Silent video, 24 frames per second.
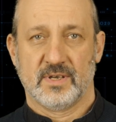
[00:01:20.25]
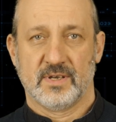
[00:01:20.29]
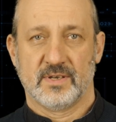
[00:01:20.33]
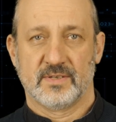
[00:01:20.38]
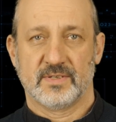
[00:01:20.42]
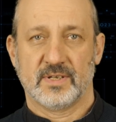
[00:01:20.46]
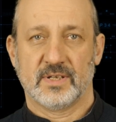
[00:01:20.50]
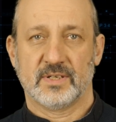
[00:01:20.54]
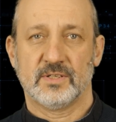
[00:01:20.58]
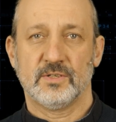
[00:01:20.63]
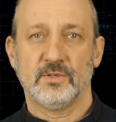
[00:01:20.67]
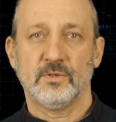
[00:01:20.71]

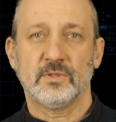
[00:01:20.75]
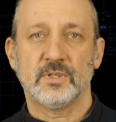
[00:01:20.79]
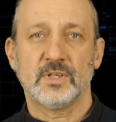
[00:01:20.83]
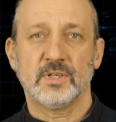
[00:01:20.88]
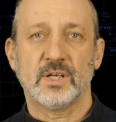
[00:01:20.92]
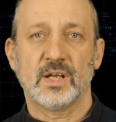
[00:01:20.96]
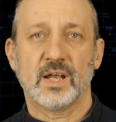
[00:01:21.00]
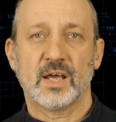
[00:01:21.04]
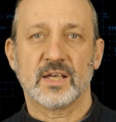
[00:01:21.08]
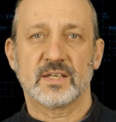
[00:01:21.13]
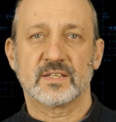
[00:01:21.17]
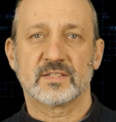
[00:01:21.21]
that
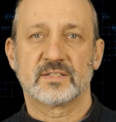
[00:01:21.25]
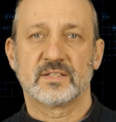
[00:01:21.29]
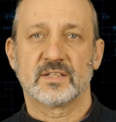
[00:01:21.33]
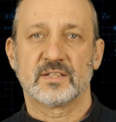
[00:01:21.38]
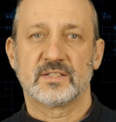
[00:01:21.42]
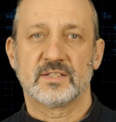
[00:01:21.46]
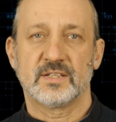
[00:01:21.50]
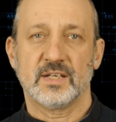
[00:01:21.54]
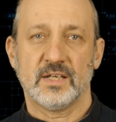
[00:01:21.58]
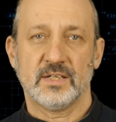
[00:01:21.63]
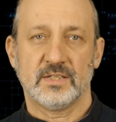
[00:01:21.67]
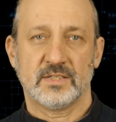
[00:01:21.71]
utilize the
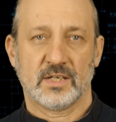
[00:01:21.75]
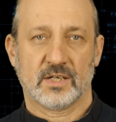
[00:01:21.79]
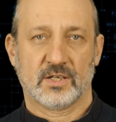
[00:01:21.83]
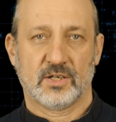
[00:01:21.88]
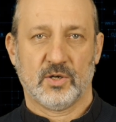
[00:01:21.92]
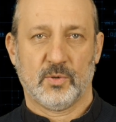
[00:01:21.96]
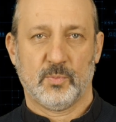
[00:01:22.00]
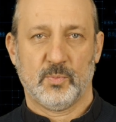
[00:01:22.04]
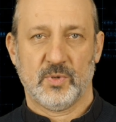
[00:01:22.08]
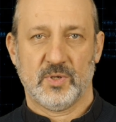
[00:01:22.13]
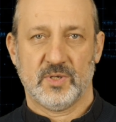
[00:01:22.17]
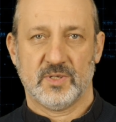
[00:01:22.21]
data
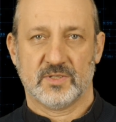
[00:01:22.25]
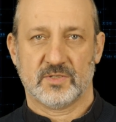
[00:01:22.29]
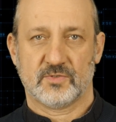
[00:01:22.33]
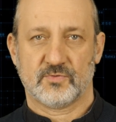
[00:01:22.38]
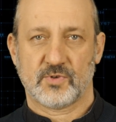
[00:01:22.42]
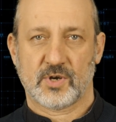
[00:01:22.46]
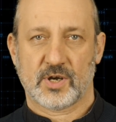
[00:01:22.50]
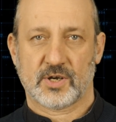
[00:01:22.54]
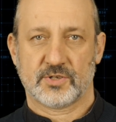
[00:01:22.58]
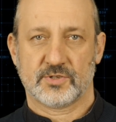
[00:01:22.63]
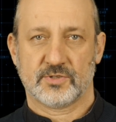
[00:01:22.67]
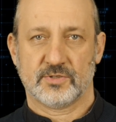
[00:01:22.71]
copy
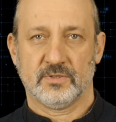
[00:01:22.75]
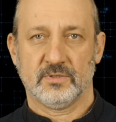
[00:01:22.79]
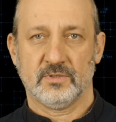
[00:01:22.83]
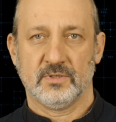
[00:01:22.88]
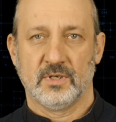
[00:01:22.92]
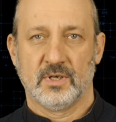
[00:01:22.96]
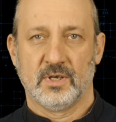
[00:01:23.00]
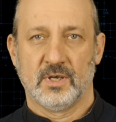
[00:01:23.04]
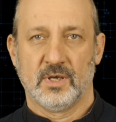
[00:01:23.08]
instruction,